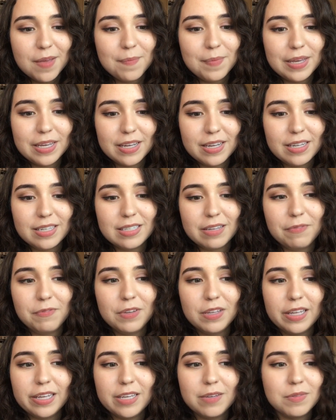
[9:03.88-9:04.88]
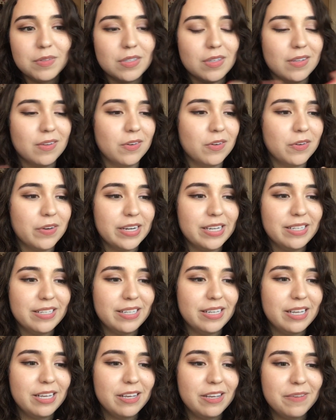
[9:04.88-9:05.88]
because I feel like it was
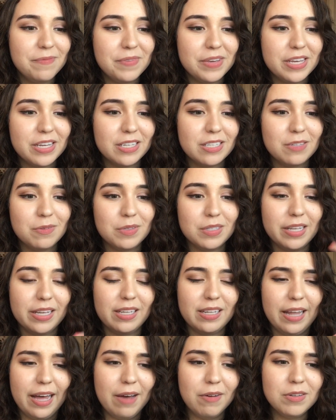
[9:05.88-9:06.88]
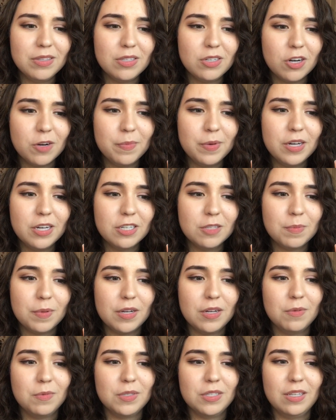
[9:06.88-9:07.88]
crazy because it was like loud in Starbucks,
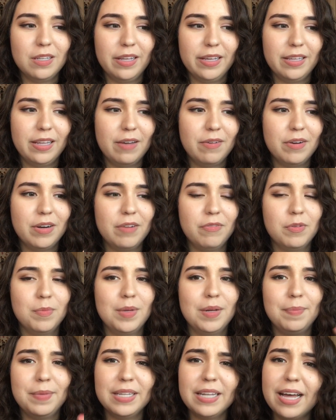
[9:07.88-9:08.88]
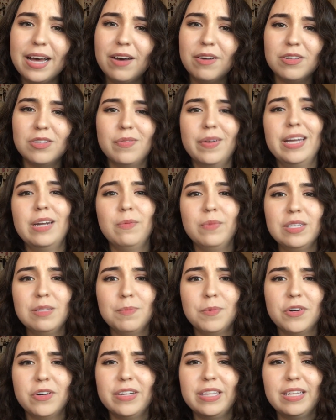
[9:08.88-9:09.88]
but it wasn't like loud enough for me to be loud, and so I had to
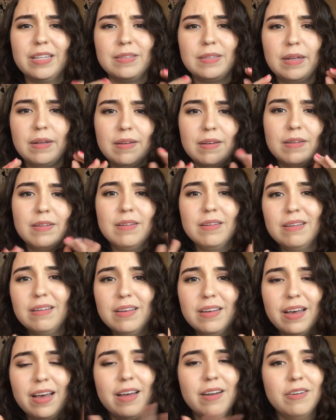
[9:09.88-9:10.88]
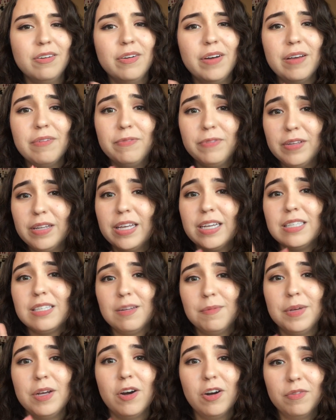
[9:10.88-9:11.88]
whisper, and then it was like, I don't know. I feel like it's
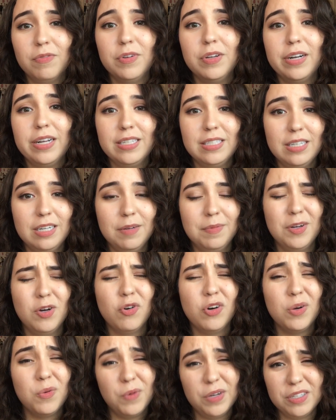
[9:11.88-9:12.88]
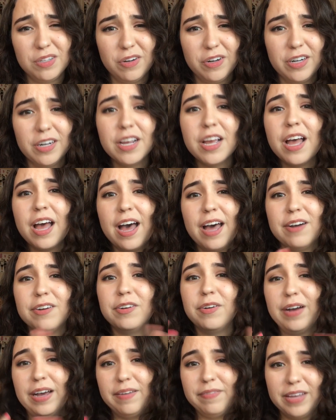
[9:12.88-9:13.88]
gonna be hard for you guys to hear me, or it was hard. I don't
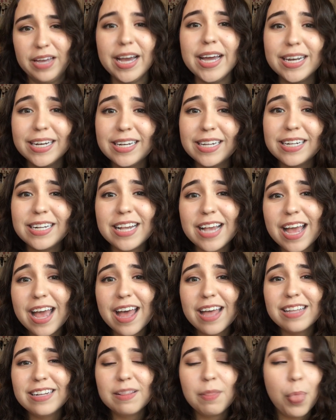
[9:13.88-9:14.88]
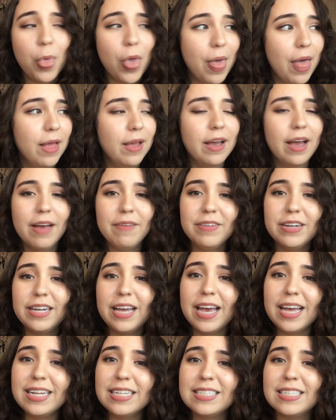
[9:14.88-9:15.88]
know. I haven't edited yet. I haven't
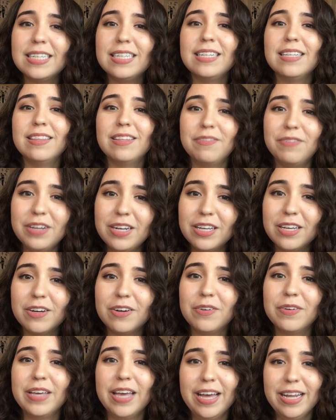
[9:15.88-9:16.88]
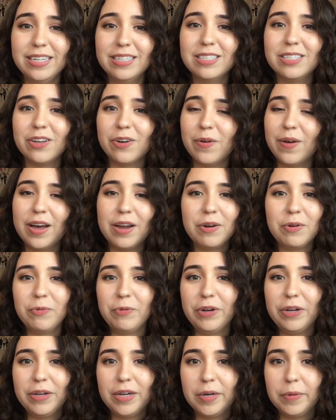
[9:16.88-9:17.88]
edited the video yet, so
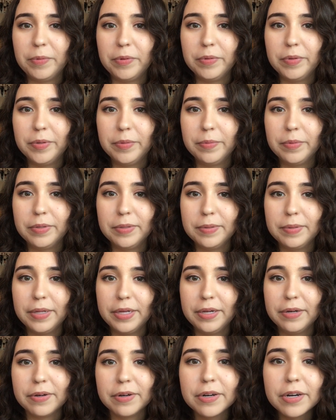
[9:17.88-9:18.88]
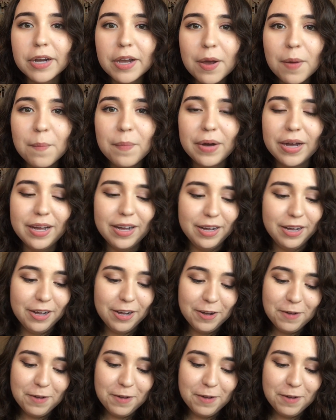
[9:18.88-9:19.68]
I won't know until later. But